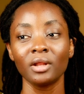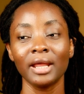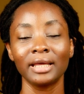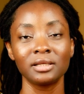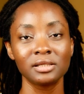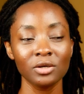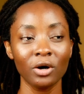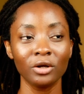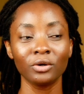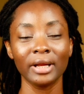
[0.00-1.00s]
like the
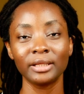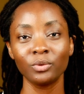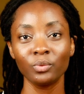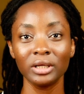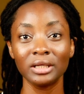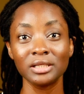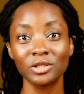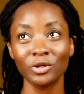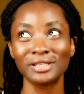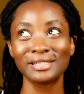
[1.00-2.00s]
sun or like the wind
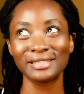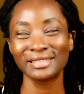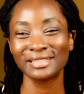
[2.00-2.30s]
is not